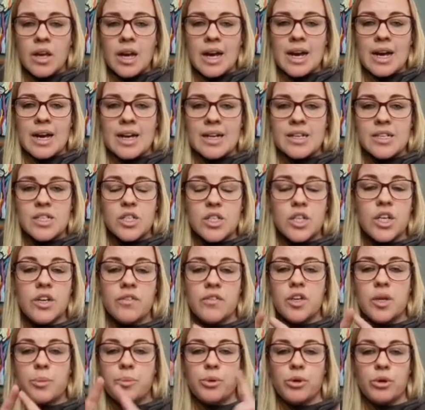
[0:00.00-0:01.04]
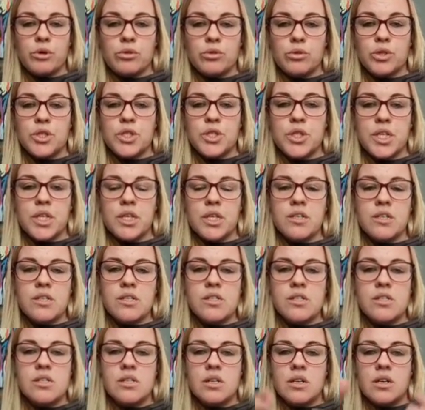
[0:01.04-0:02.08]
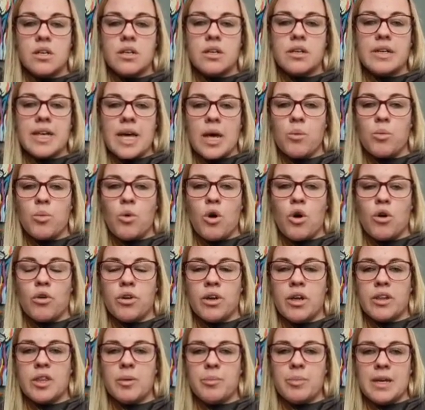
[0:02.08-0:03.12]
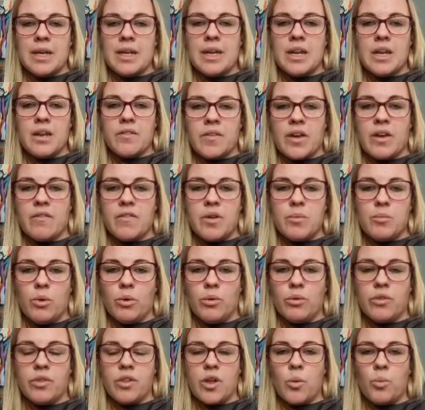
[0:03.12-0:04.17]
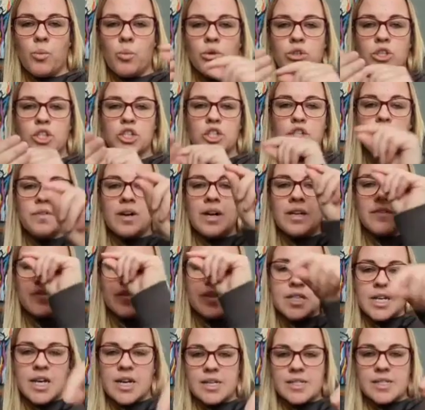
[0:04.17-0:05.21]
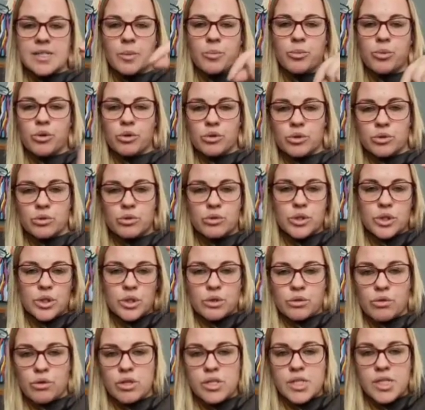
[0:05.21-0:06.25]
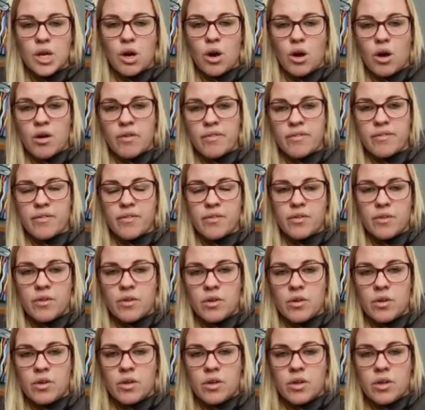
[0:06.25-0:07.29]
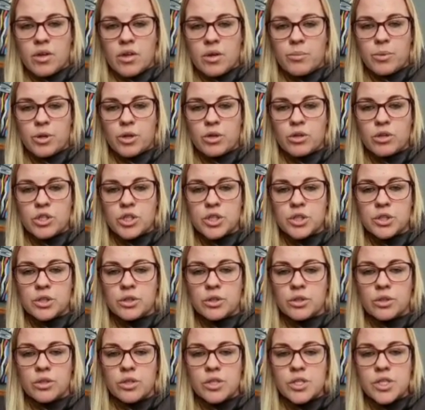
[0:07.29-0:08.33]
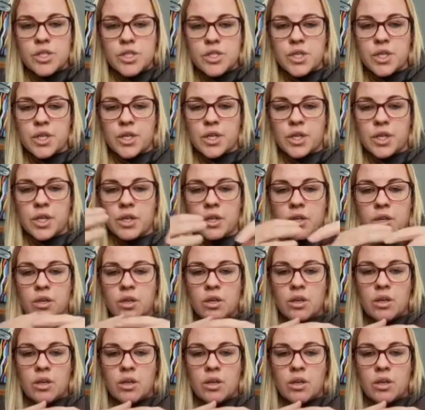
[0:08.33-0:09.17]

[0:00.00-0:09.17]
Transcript: And even your product sheets, get one at the beginning of every month, and once you've advertised that product, cross it off, because you'll see